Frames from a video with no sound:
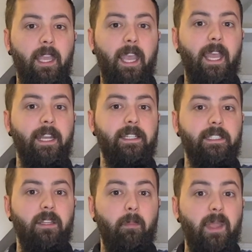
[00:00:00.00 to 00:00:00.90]
and
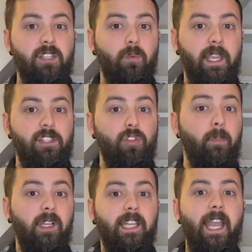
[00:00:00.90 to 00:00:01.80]
the best way to
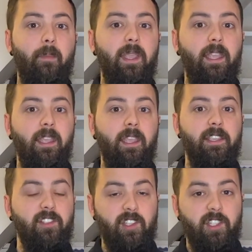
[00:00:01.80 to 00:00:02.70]
build a habit
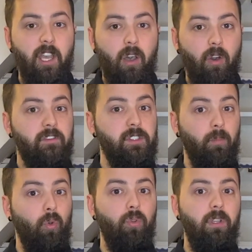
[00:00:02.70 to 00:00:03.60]
is to start off
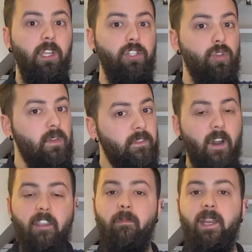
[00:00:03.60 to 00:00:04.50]
small. Do
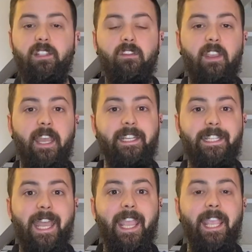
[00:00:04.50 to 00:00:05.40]
5 minutes of it a
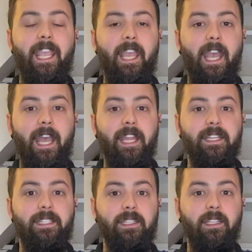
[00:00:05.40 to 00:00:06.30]
day
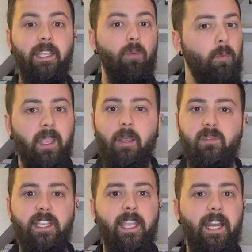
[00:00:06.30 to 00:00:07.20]
and it will become
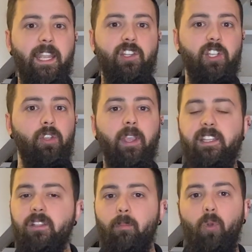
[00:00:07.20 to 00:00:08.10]
second nature. You'll get
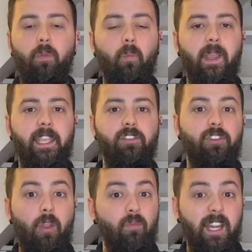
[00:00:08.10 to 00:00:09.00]
to the point where you
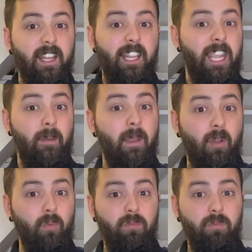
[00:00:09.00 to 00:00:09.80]
don't really think about